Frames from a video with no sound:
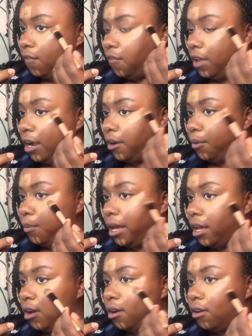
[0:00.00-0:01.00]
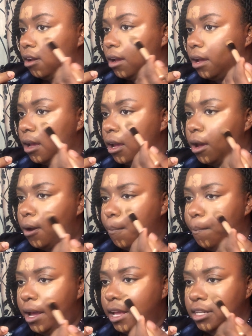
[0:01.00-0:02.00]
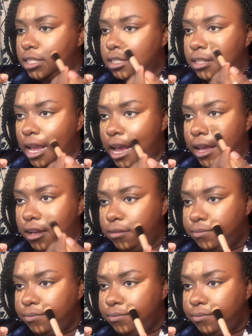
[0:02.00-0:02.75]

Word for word: very well, but it's not,